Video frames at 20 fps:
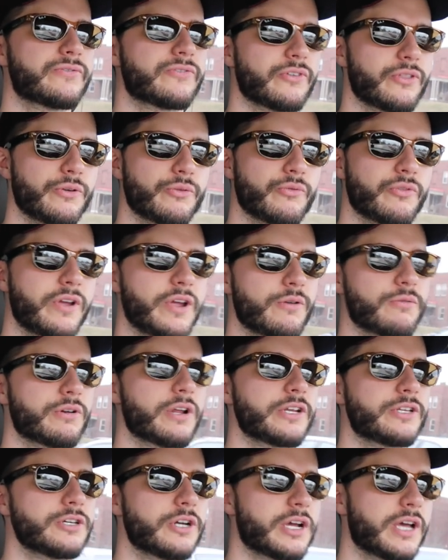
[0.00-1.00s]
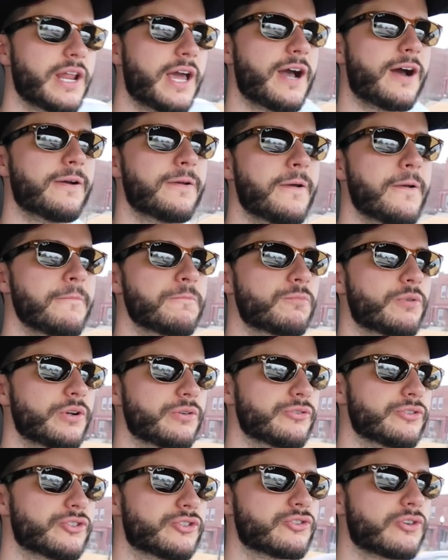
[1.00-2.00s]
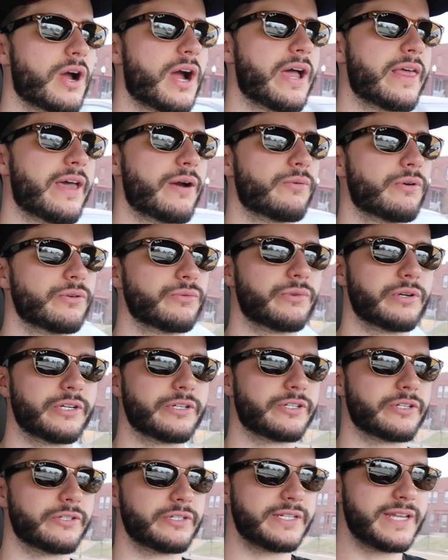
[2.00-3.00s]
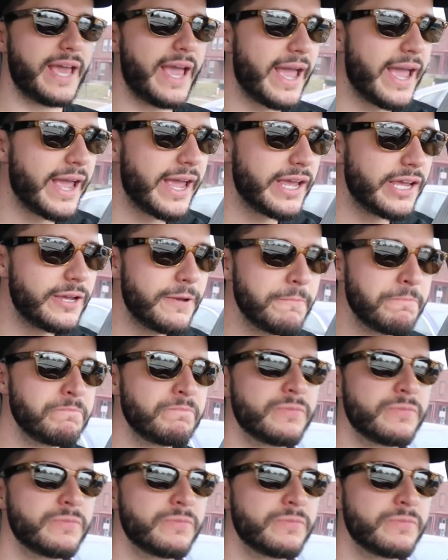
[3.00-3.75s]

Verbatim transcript: for the rear when I took it out when it was dry that one winter day.